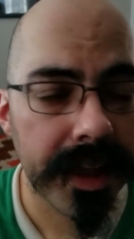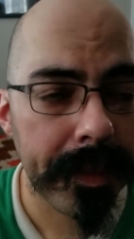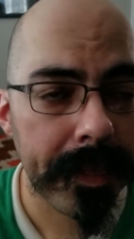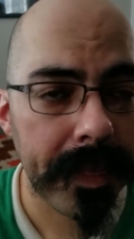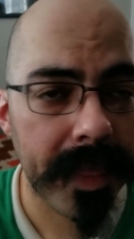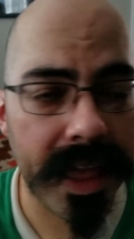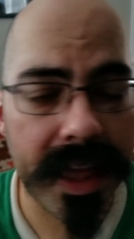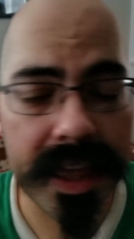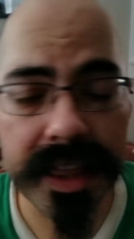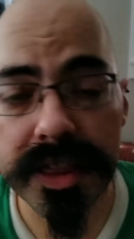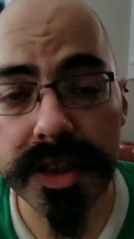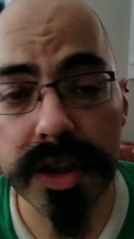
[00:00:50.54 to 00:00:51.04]

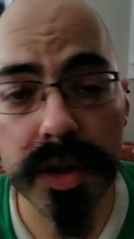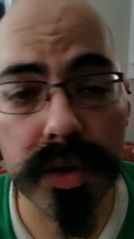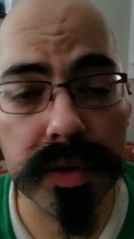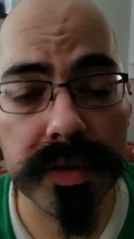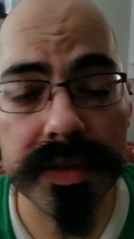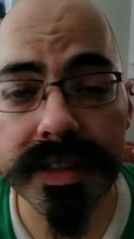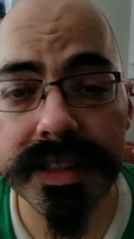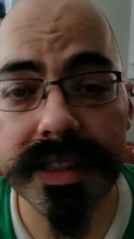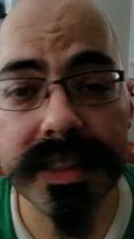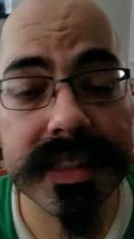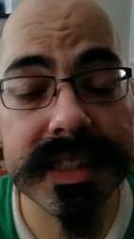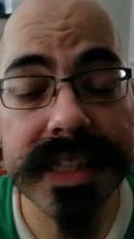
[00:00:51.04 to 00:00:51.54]
and the
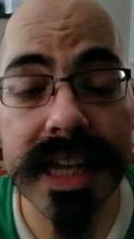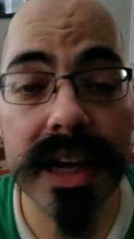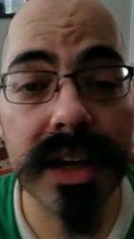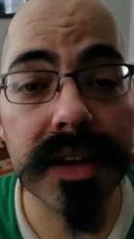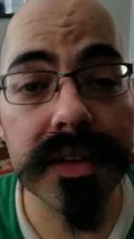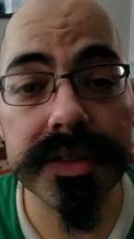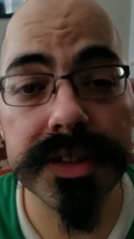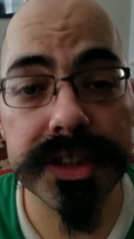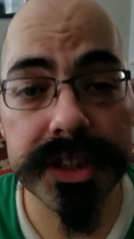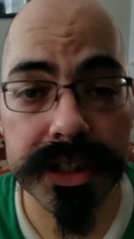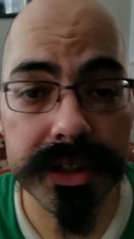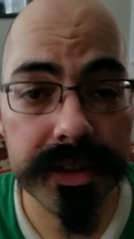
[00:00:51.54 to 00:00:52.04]
only
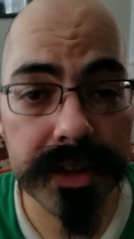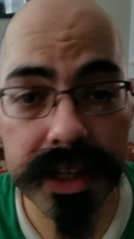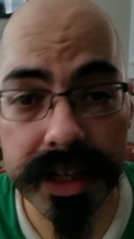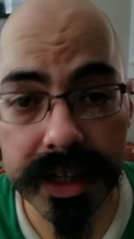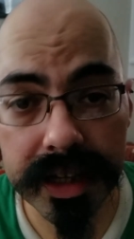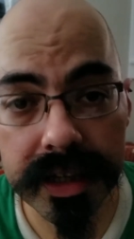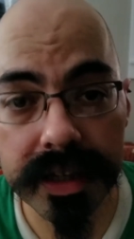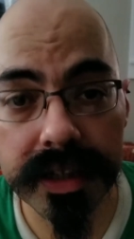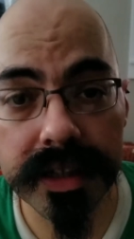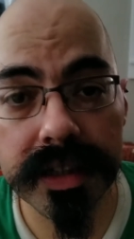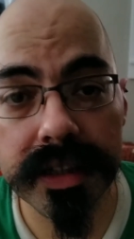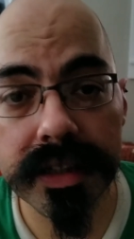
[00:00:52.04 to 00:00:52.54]
sound you
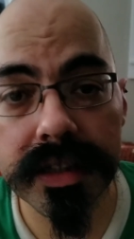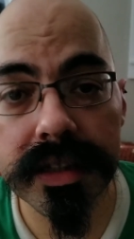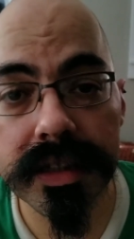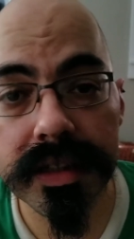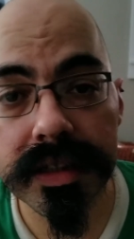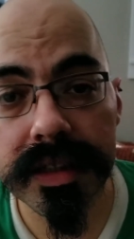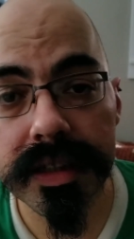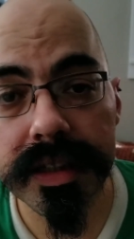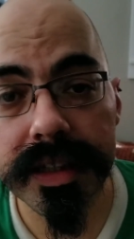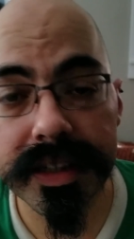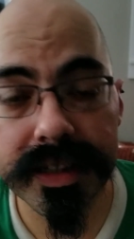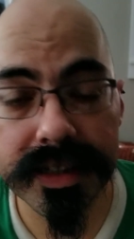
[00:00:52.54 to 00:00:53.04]
hear
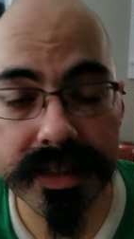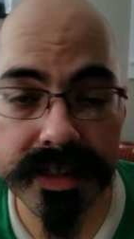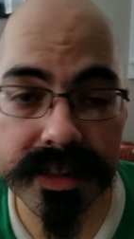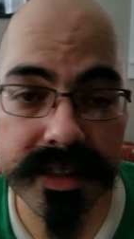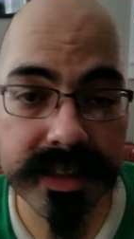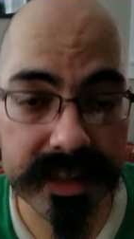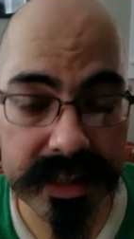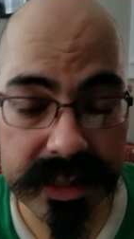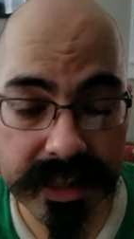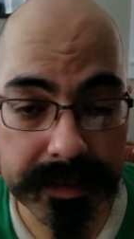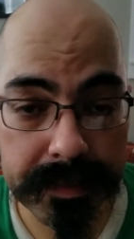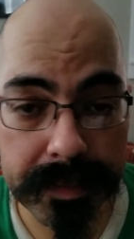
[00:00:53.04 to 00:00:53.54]
is
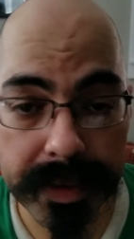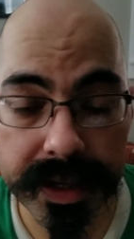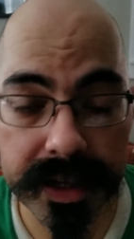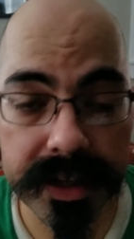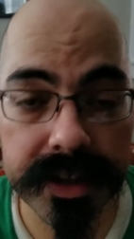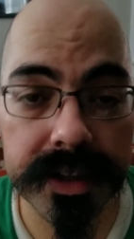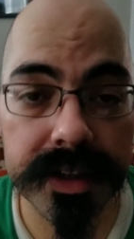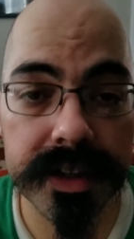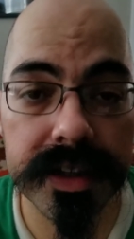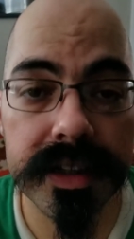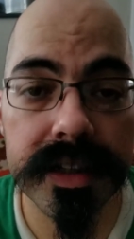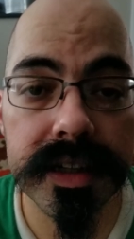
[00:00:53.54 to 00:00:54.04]
the
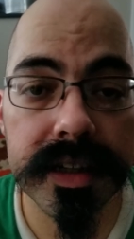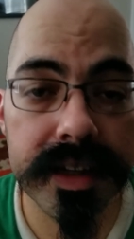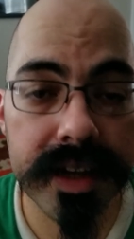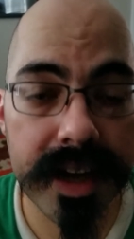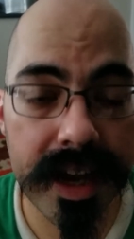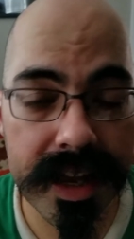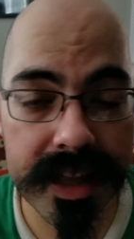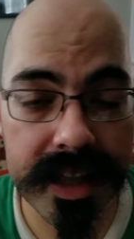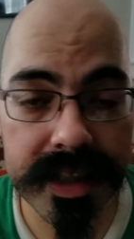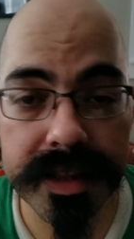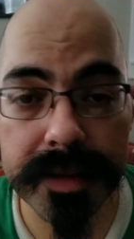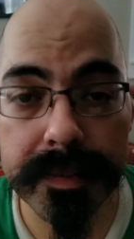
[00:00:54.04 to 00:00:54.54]
pitter
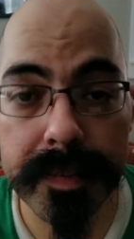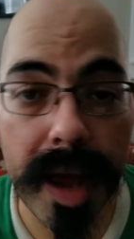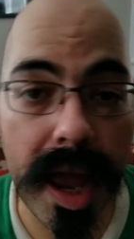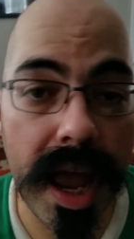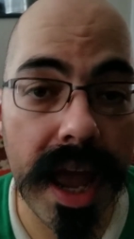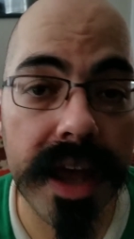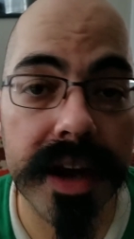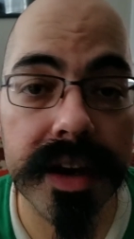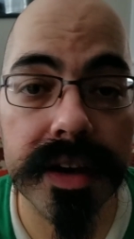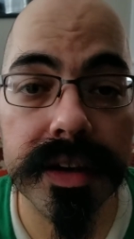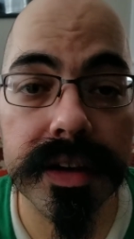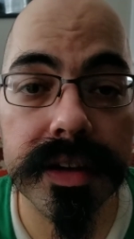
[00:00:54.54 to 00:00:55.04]
and the
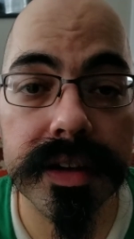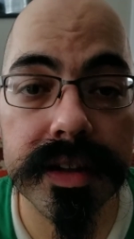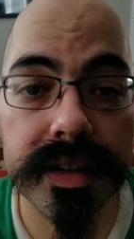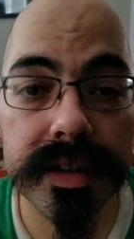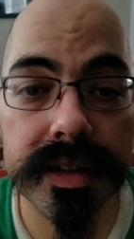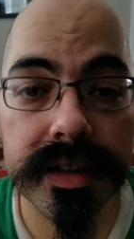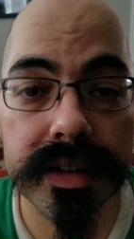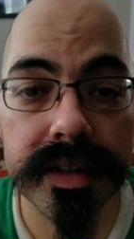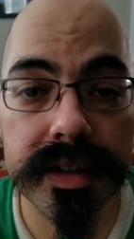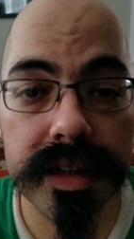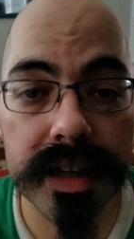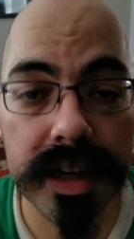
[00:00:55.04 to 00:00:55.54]
patter
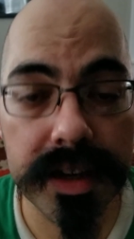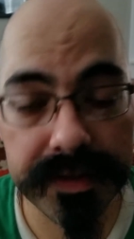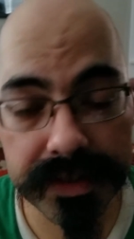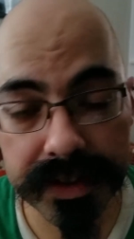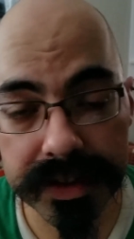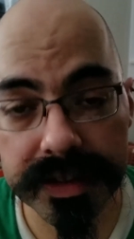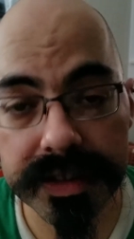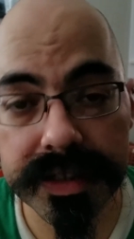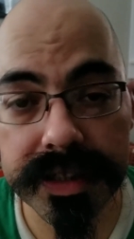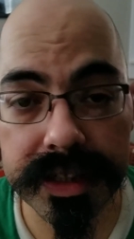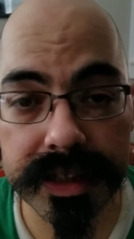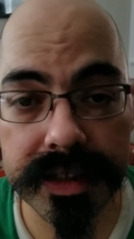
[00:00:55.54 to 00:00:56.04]
of your
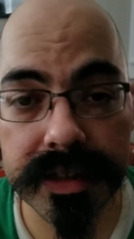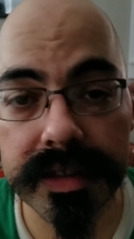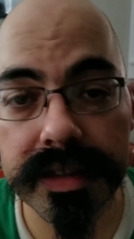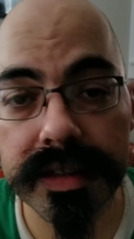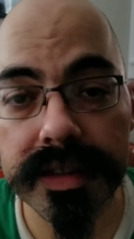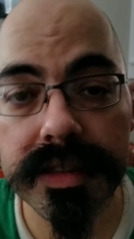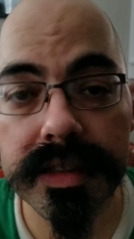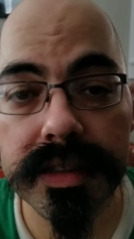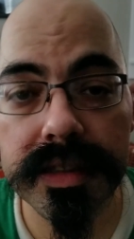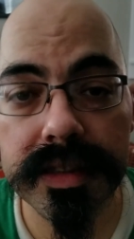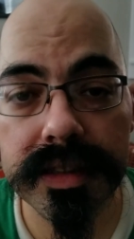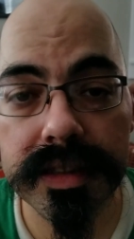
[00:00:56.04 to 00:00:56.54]

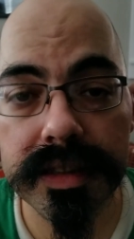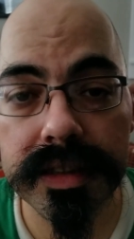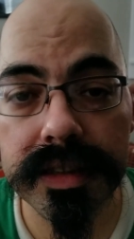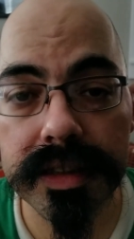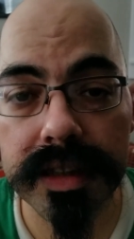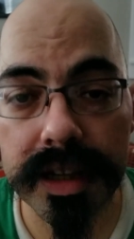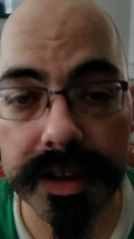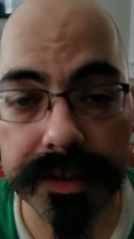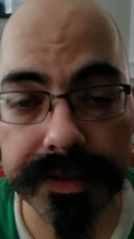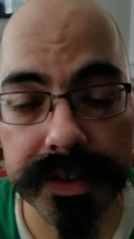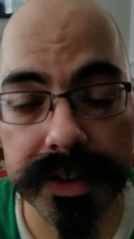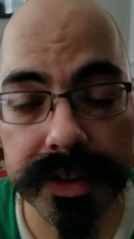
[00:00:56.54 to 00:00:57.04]
tears,
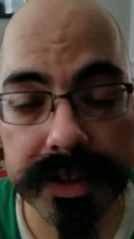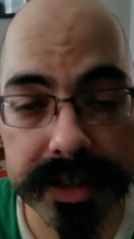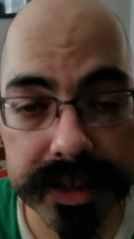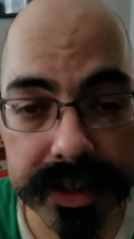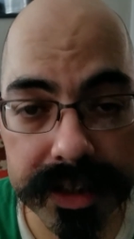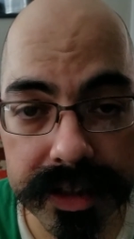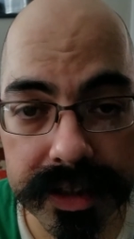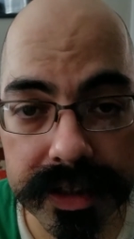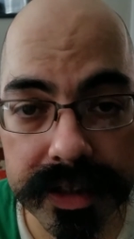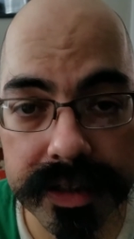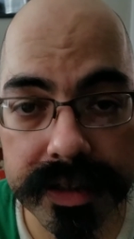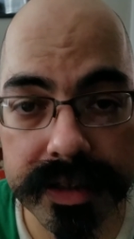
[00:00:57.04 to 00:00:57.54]
of your
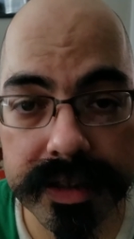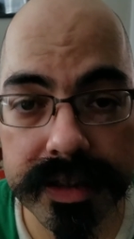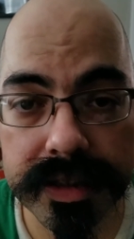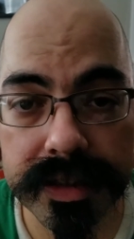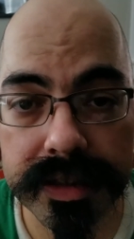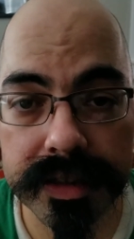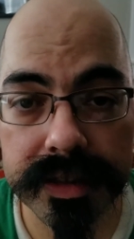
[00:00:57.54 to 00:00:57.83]
tears.